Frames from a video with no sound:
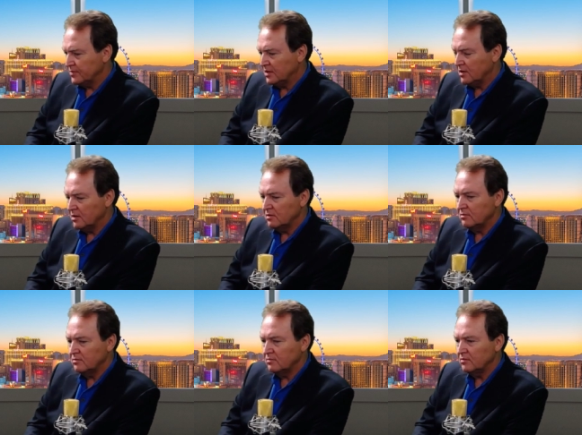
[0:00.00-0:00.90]

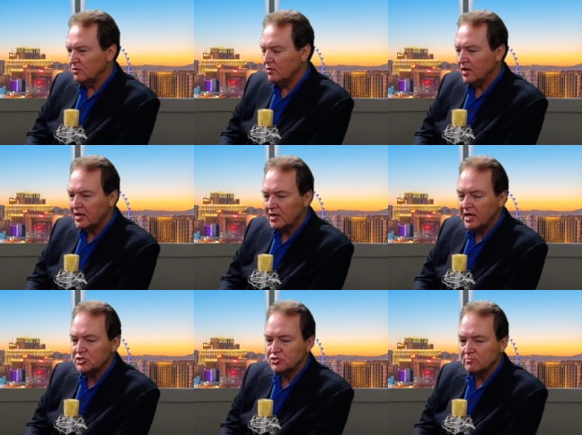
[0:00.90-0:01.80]
an
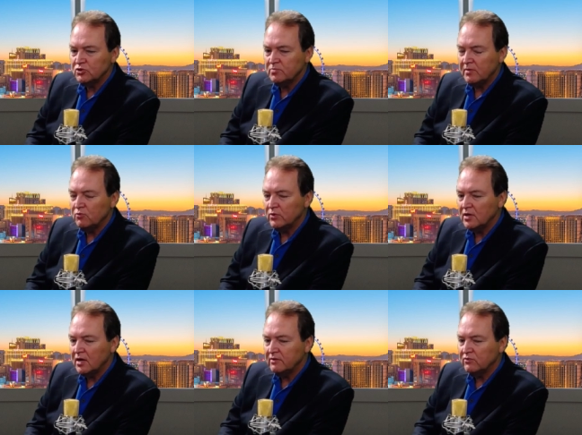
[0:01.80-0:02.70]
age that most people would
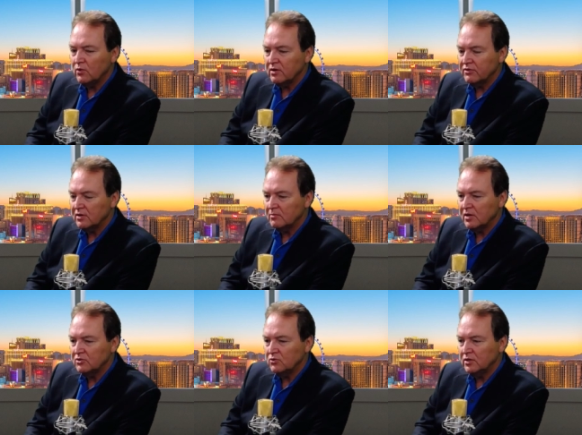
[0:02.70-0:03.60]
not even want to think
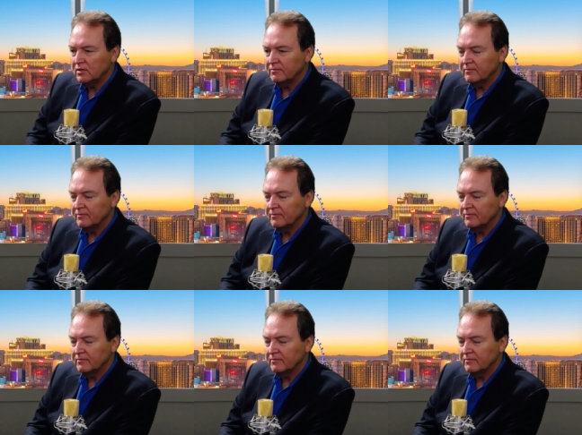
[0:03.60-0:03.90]
about doing?